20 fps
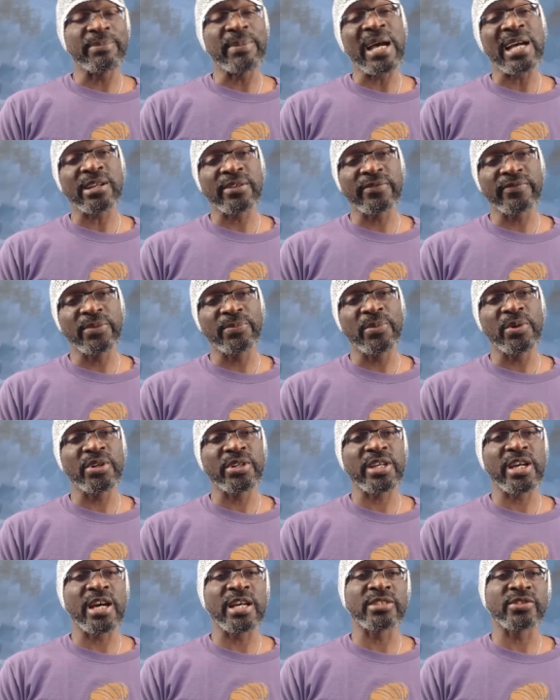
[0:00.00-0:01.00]
the back of the
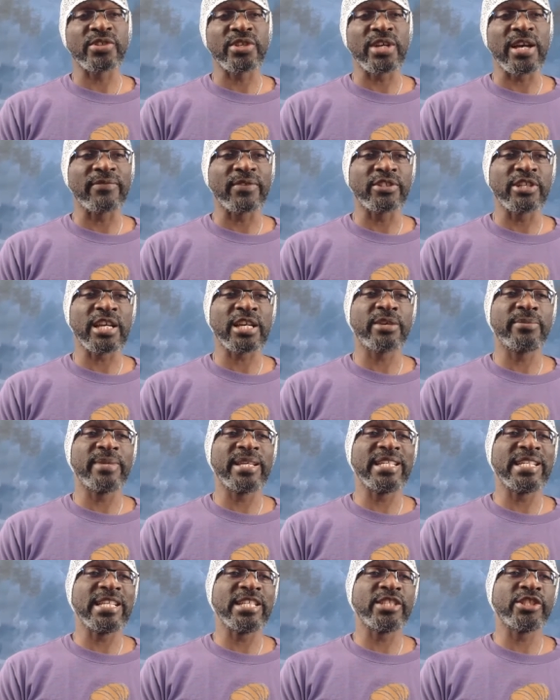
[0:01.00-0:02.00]
book, I also have a
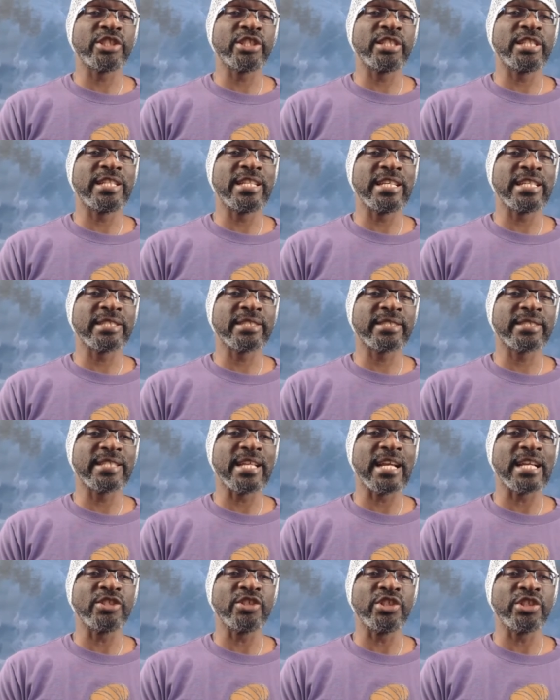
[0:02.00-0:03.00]
recommendation list
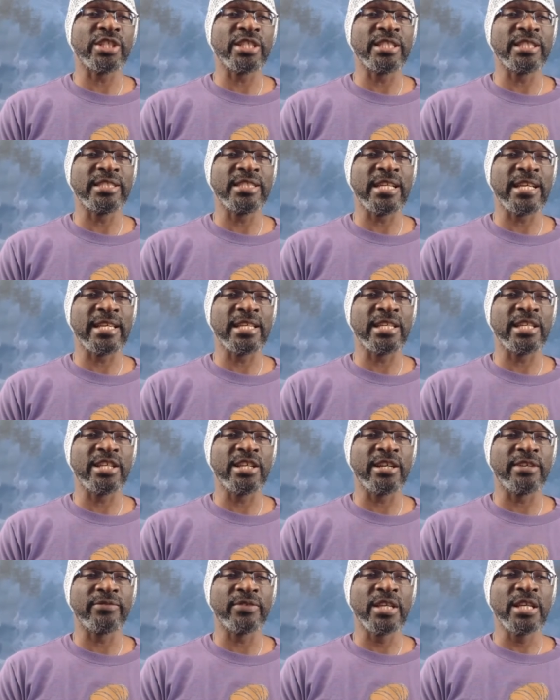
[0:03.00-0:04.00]
that you can take
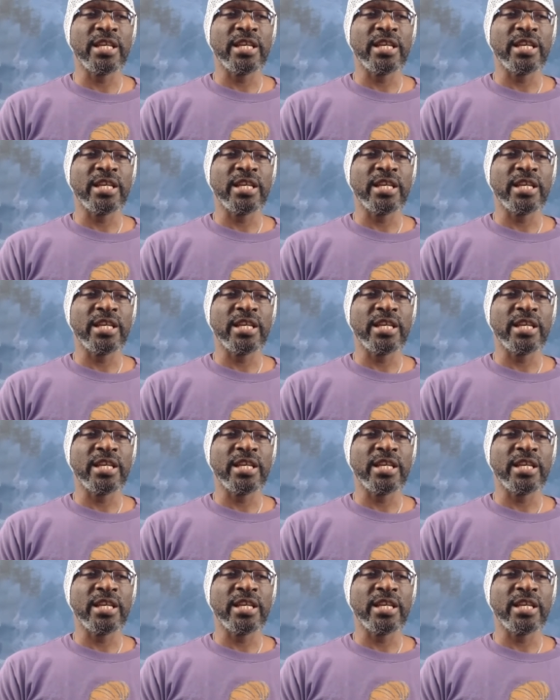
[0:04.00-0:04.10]
care of.